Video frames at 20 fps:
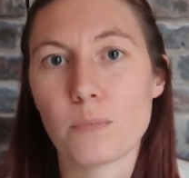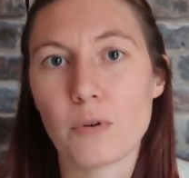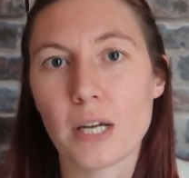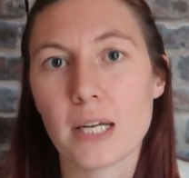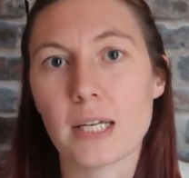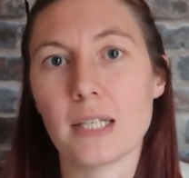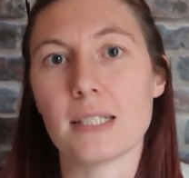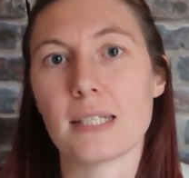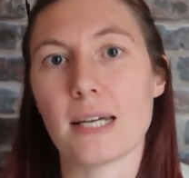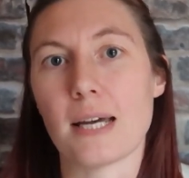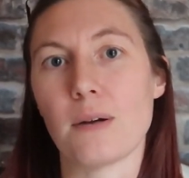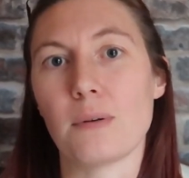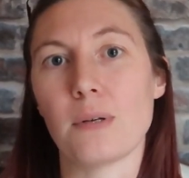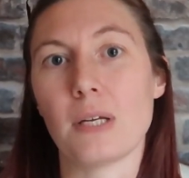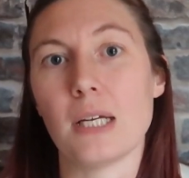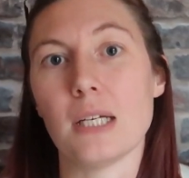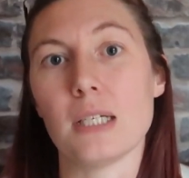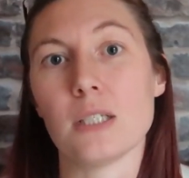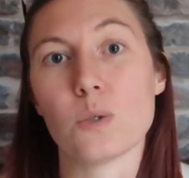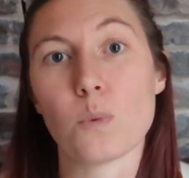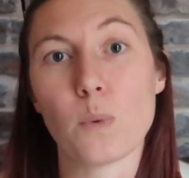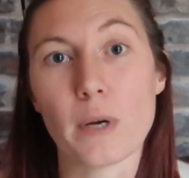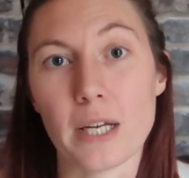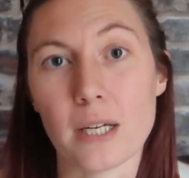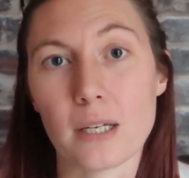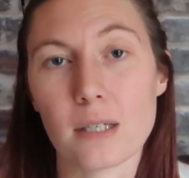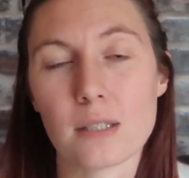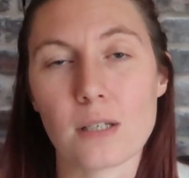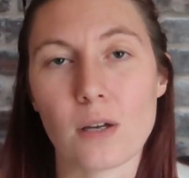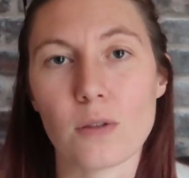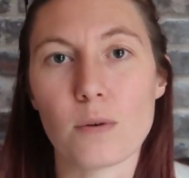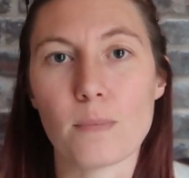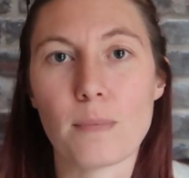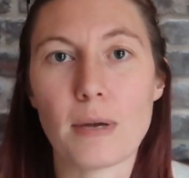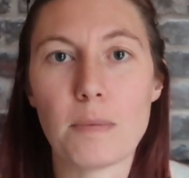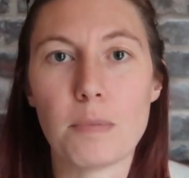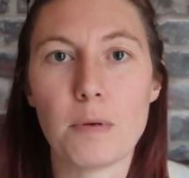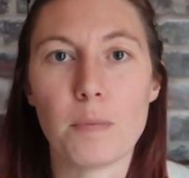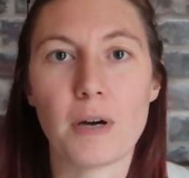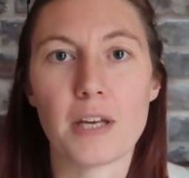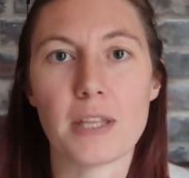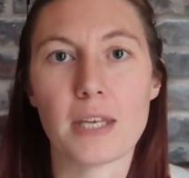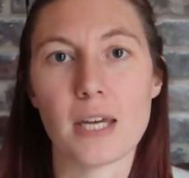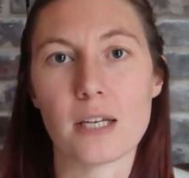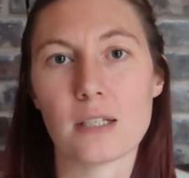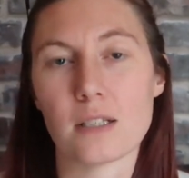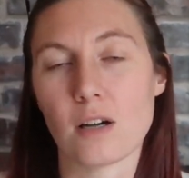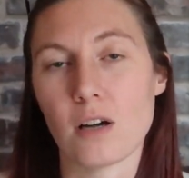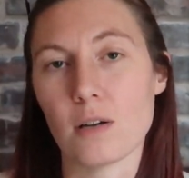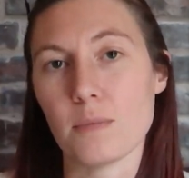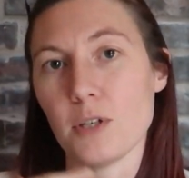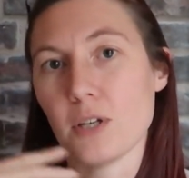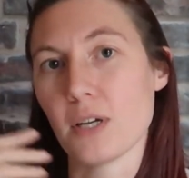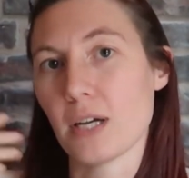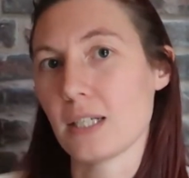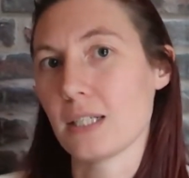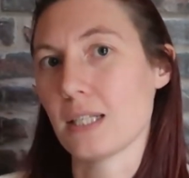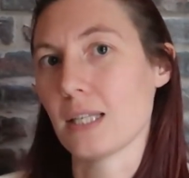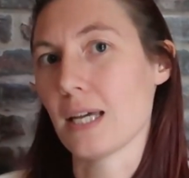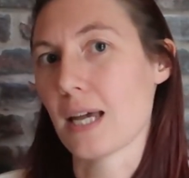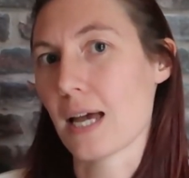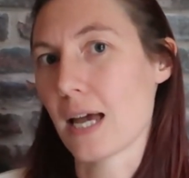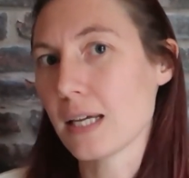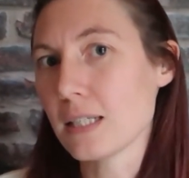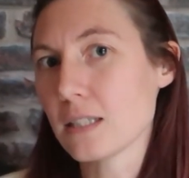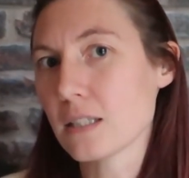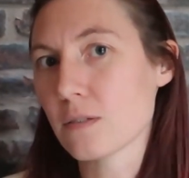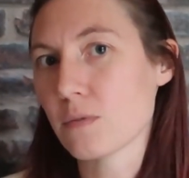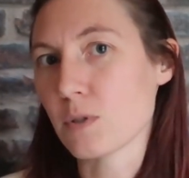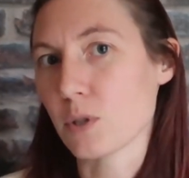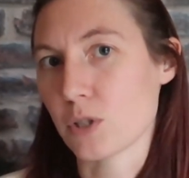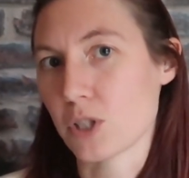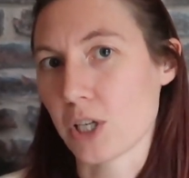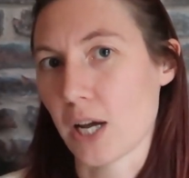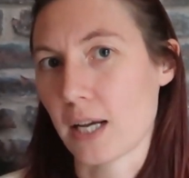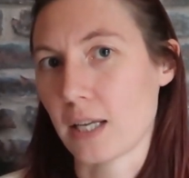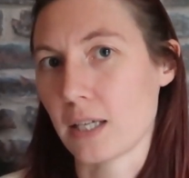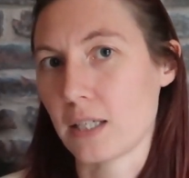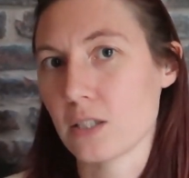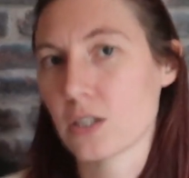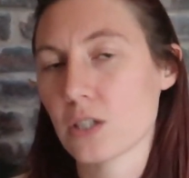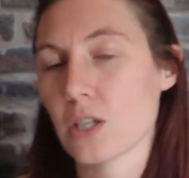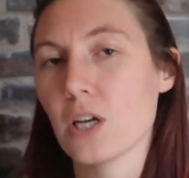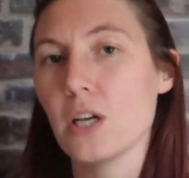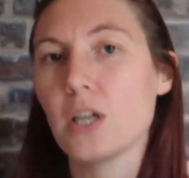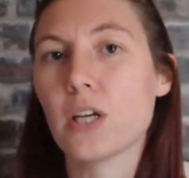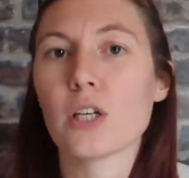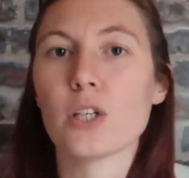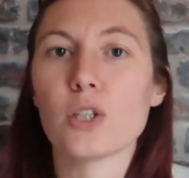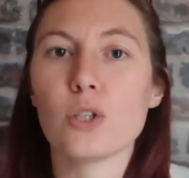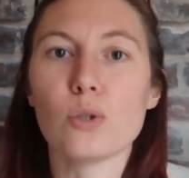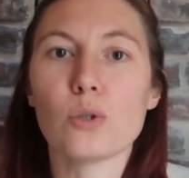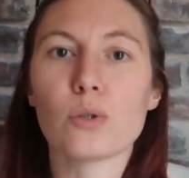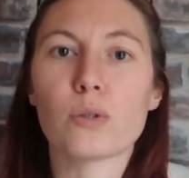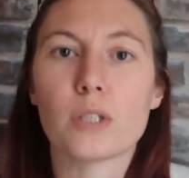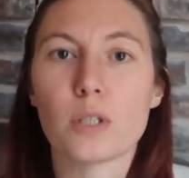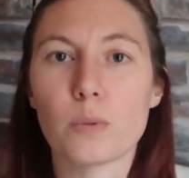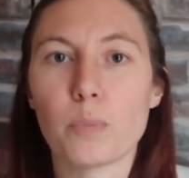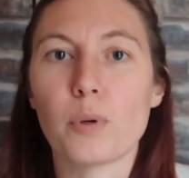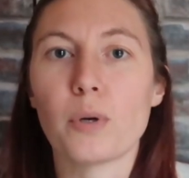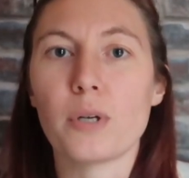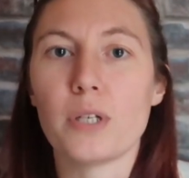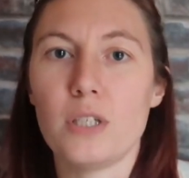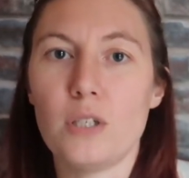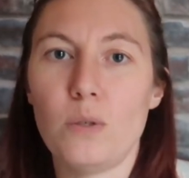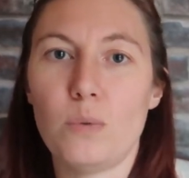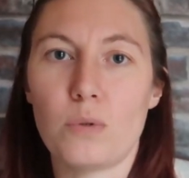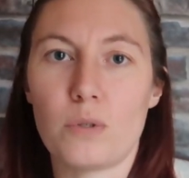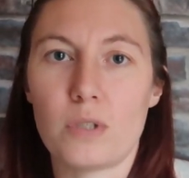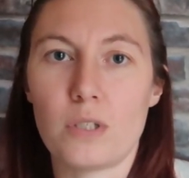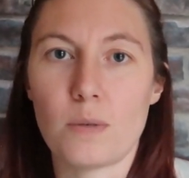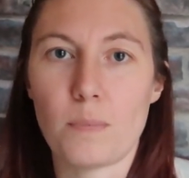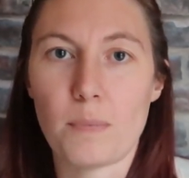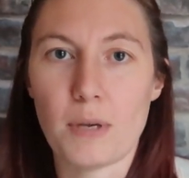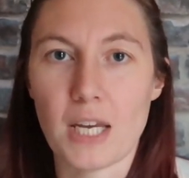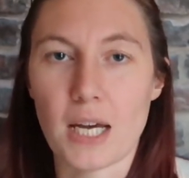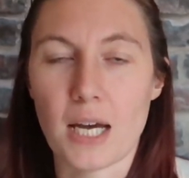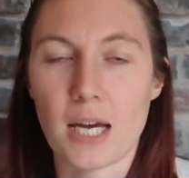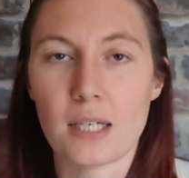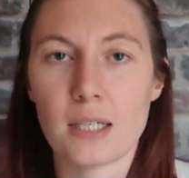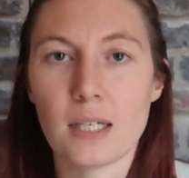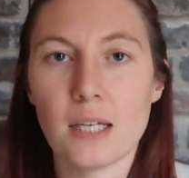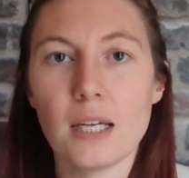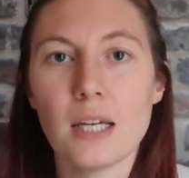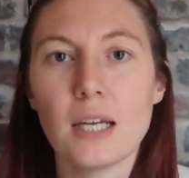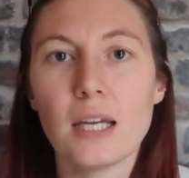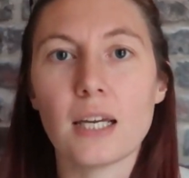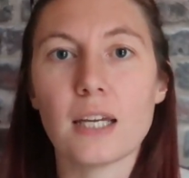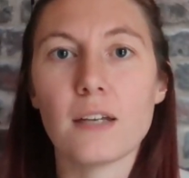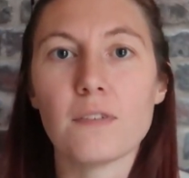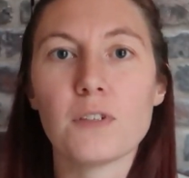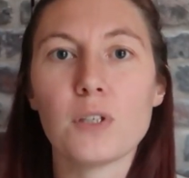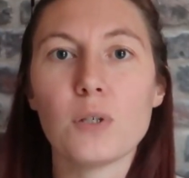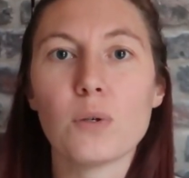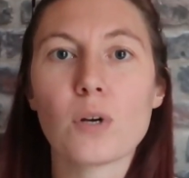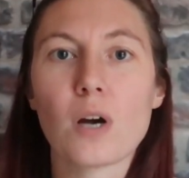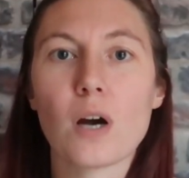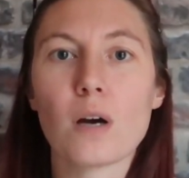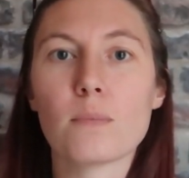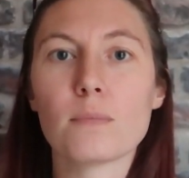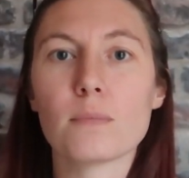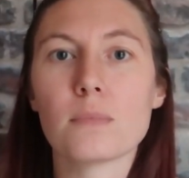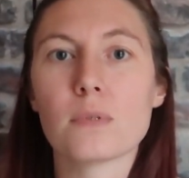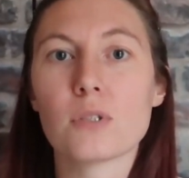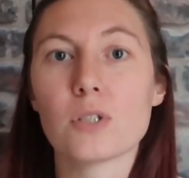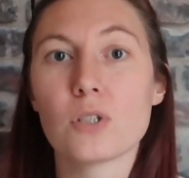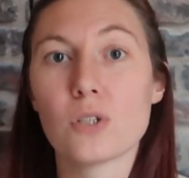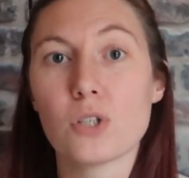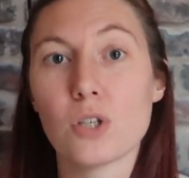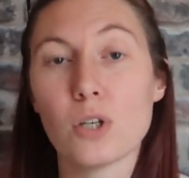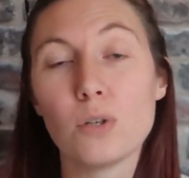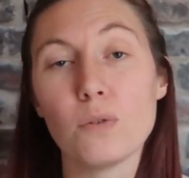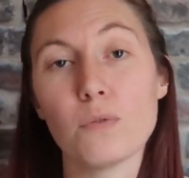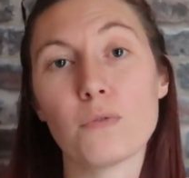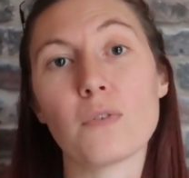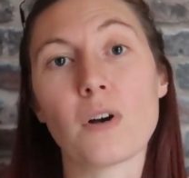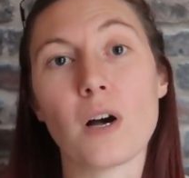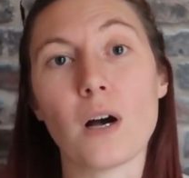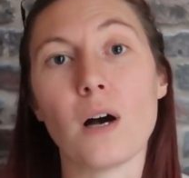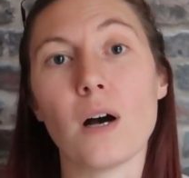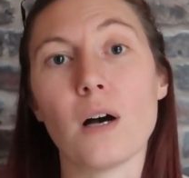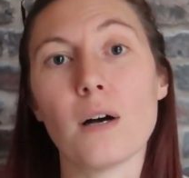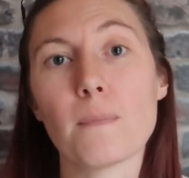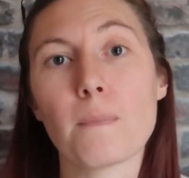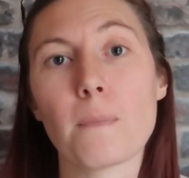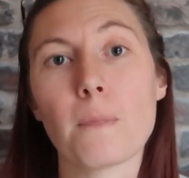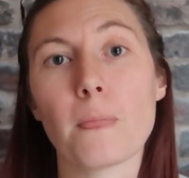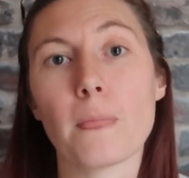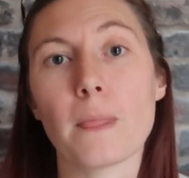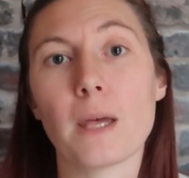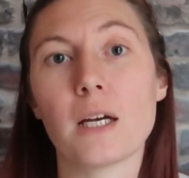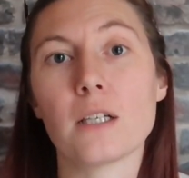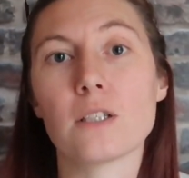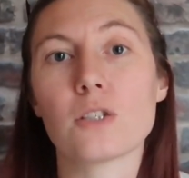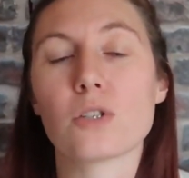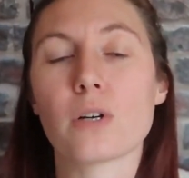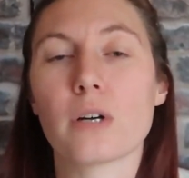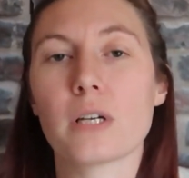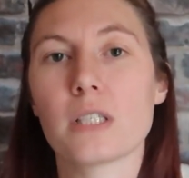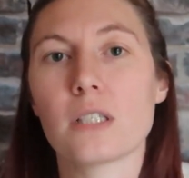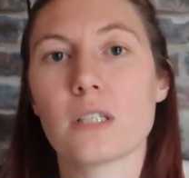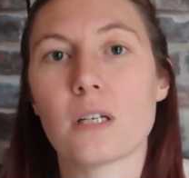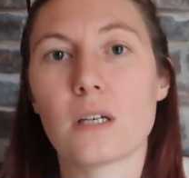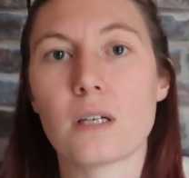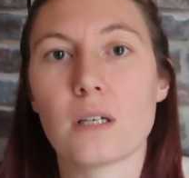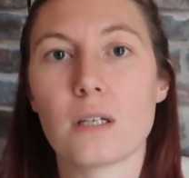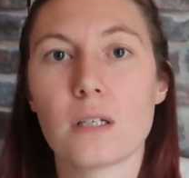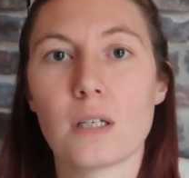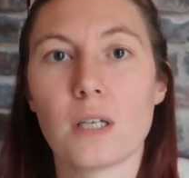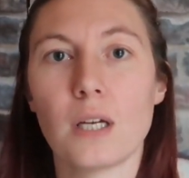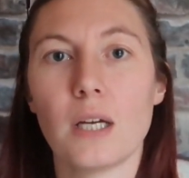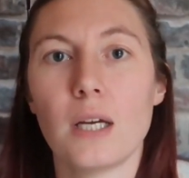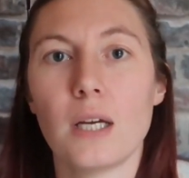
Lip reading: bring it down each week so that maybe by the time you get to the end of your challenge, you're at the point you want to be at. If you come too far and try to